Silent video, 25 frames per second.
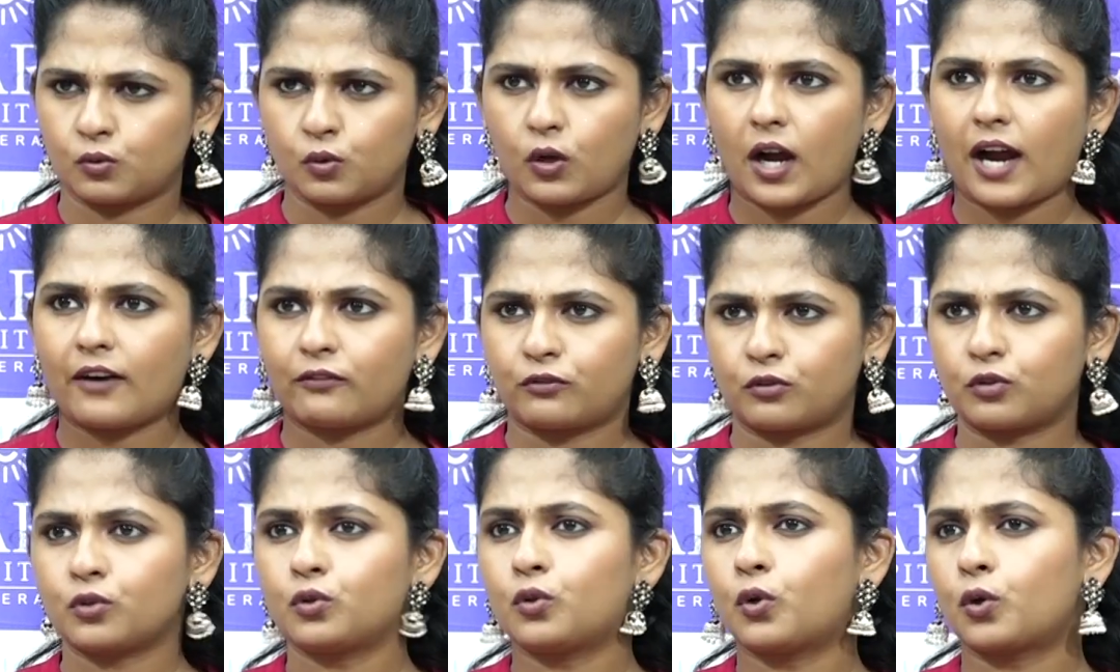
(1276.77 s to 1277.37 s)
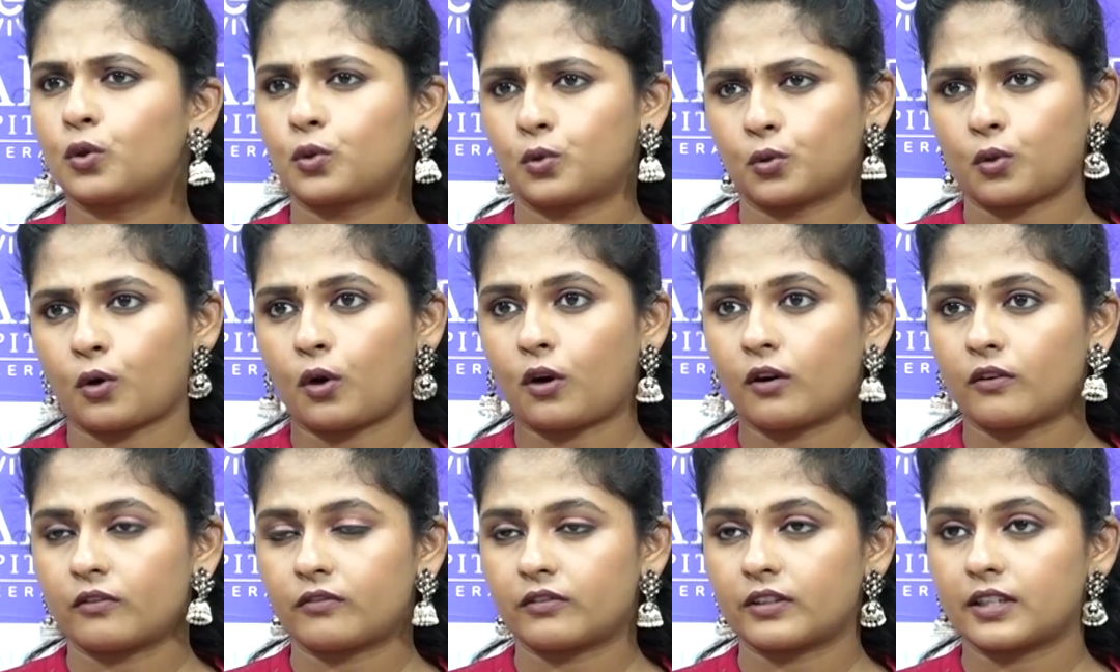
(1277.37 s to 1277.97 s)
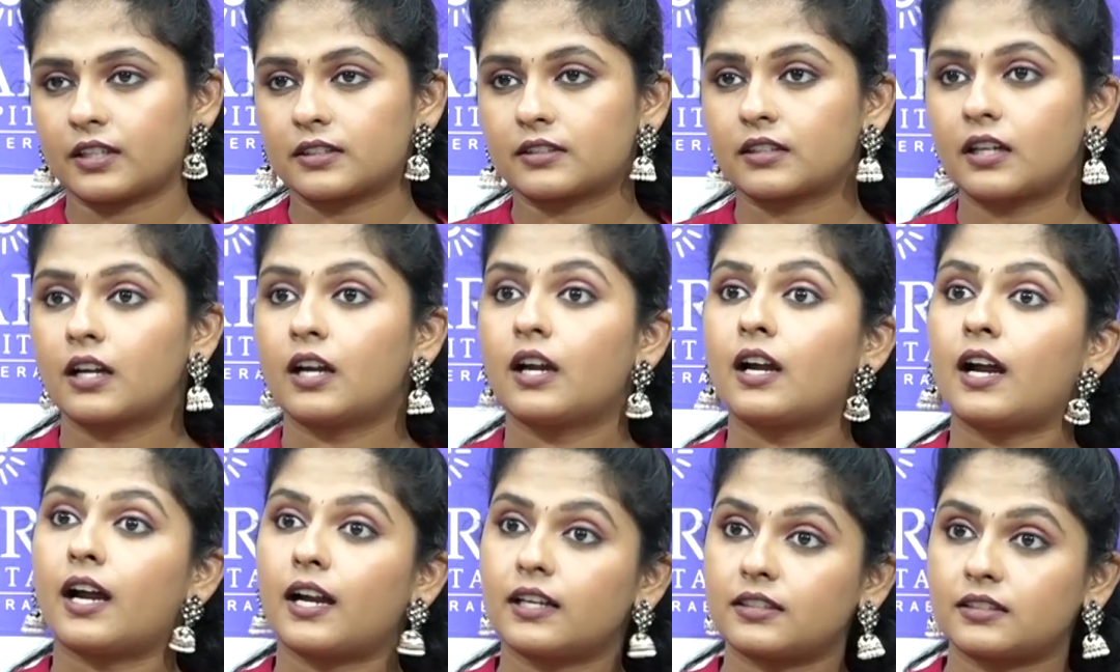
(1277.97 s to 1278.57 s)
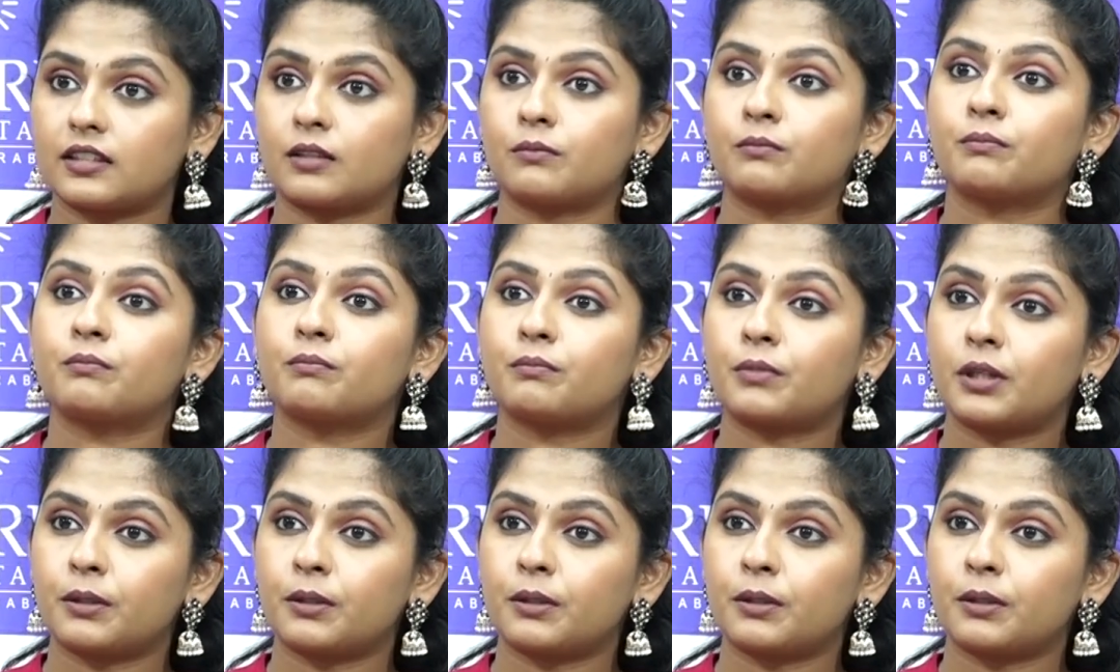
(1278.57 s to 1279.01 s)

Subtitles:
have to go to office, and some